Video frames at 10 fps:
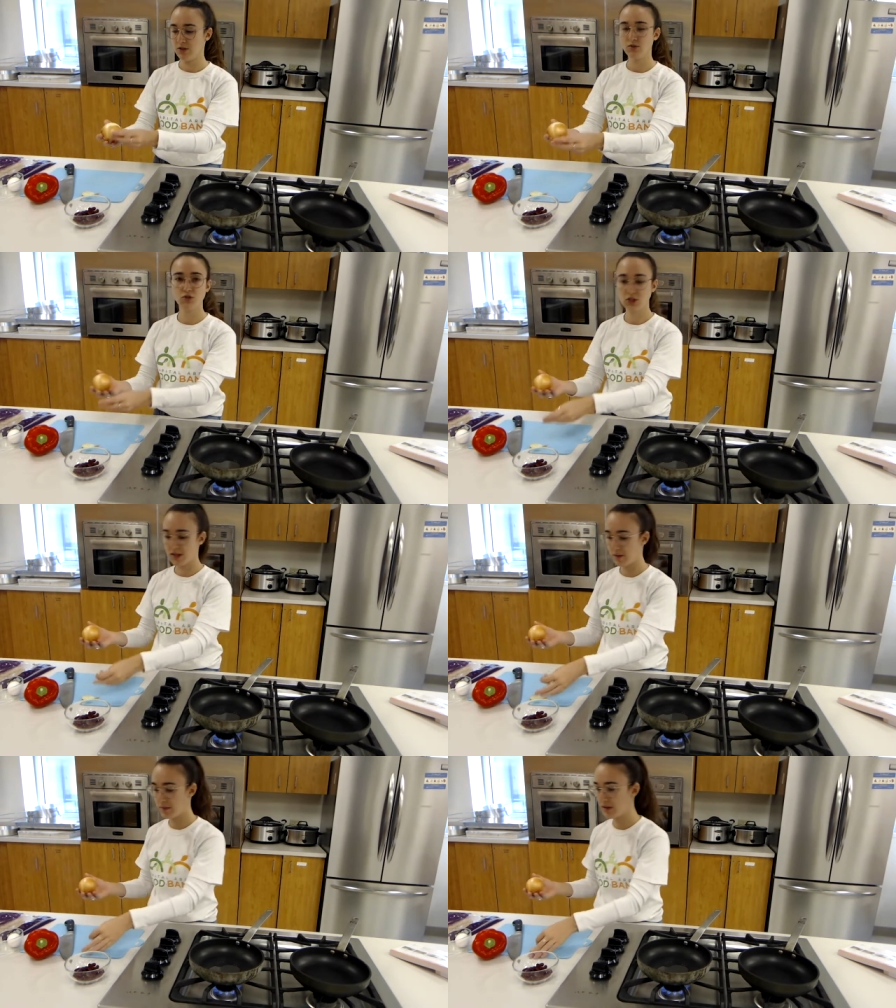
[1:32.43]
usually
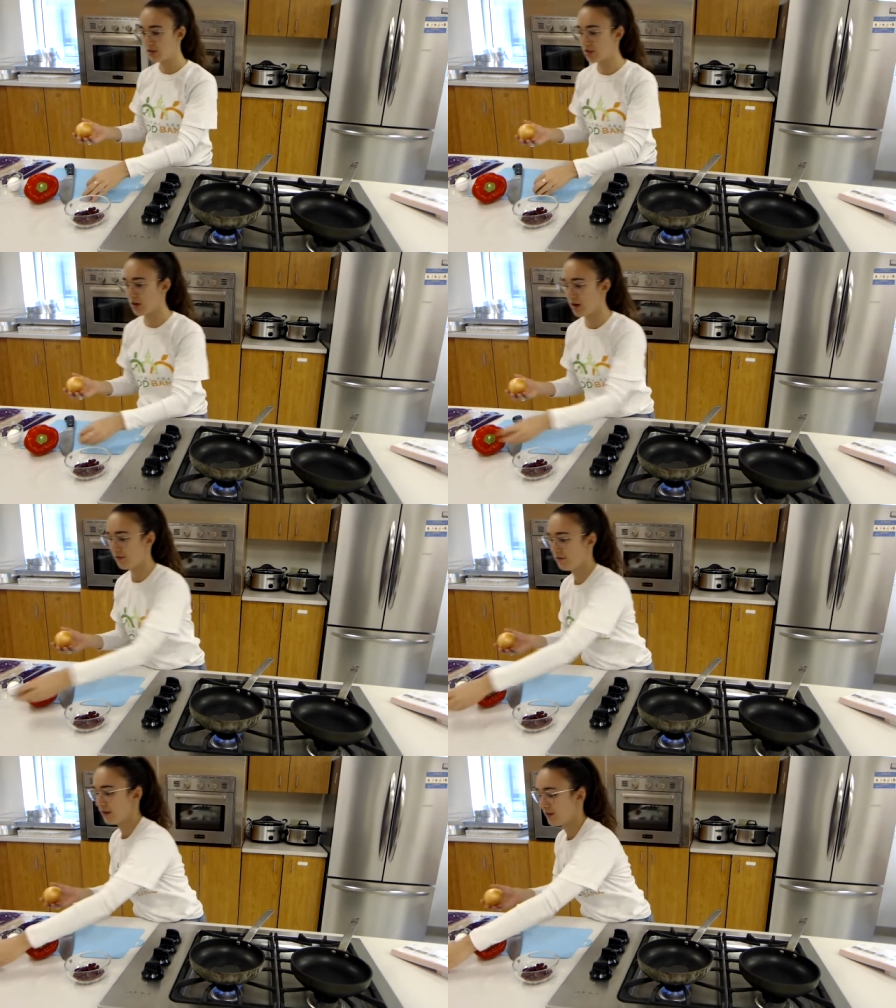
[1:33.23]
it peels off
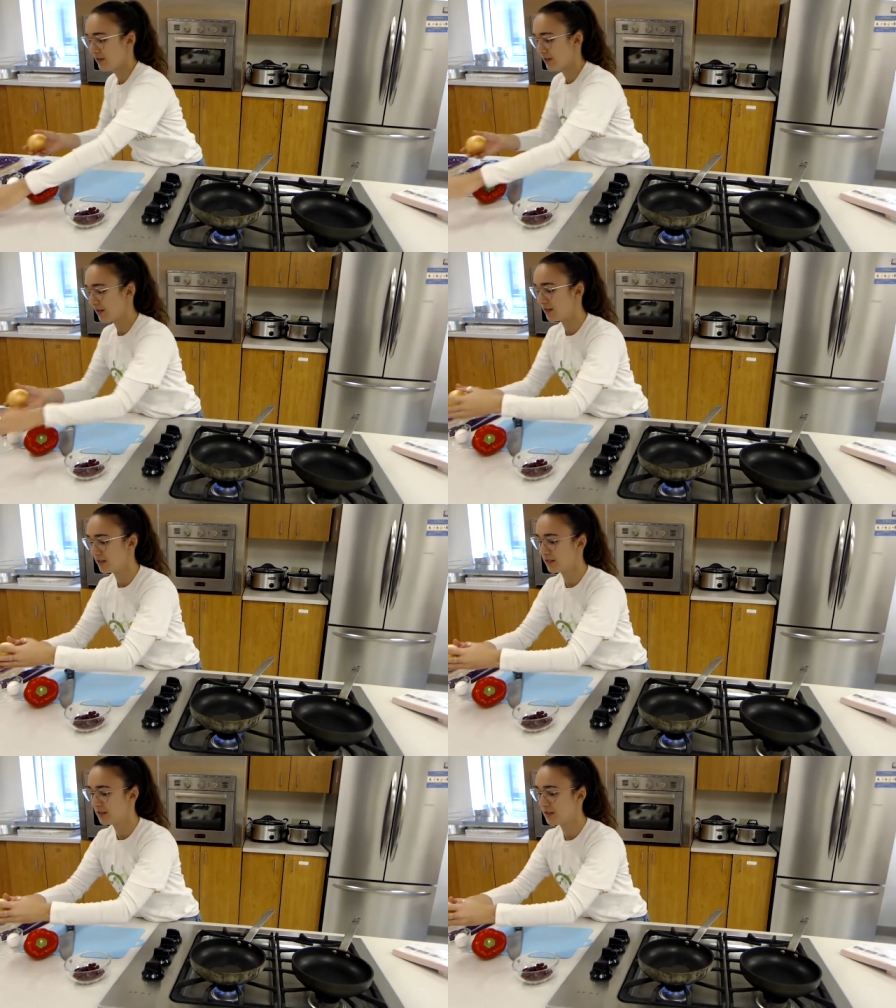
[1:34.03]
very
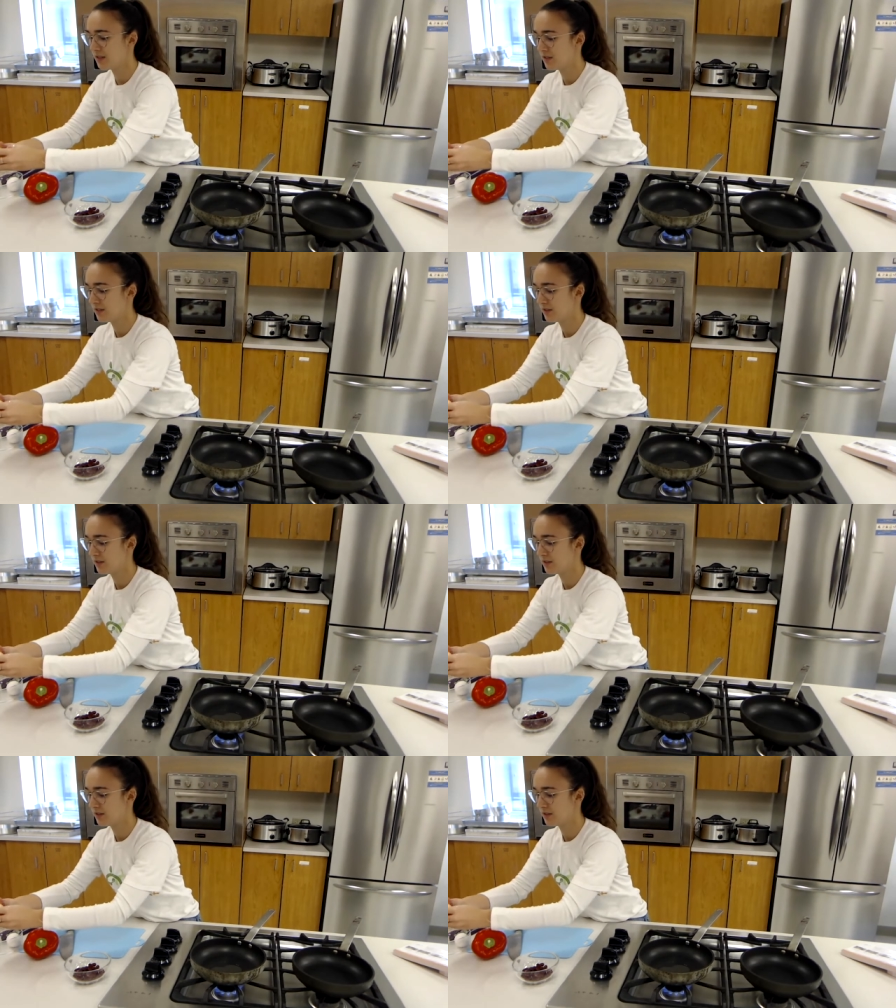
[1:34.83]
nicely.